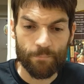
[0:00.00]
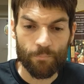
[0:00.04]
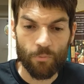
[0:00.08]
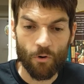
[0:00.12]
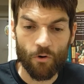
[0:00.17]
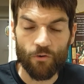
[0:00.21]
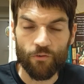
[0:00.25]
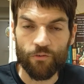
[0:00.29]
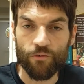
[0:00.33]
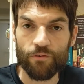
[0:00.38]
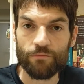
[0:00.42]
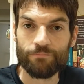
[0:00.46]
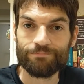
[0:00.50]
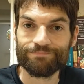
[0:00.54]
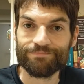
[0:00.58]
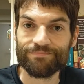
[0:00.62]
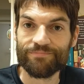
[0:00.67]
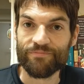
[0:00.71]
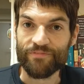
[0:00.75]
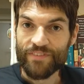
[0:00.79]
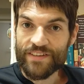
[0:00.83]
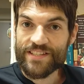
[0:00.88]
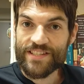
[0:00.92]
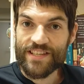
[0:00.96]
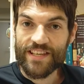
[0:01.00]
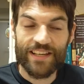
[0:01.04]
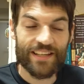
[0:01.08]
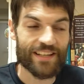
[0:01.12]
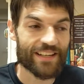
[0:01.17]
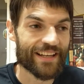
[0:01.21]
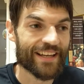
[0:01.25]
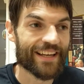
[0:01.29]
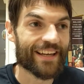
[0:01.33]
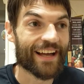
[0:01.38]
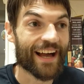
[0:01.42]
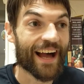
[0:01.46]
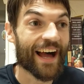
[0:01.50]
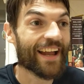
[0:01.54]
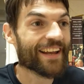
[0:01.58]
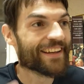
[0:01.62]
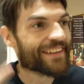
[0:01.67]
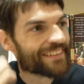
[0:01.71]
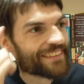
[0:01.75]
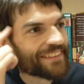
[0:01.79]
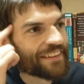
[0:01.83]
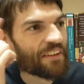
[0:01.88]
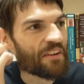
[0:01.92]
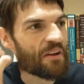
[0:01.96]
both physically
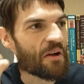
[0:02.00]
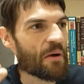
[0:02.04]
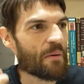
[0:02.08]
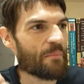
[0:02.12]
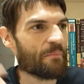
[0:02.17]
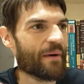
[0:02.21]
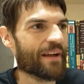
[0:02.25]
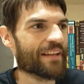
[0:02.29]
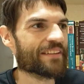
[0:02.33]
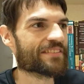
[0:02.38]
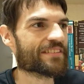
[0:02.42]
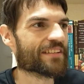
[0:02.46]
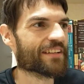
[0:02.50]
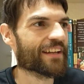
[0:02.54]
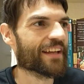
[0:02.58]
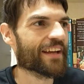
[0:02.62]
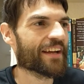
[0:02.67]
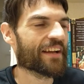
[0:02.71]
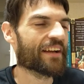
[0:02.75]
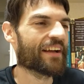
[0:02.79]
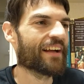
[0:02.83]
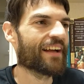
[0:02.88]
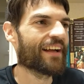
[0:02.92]
and mentally.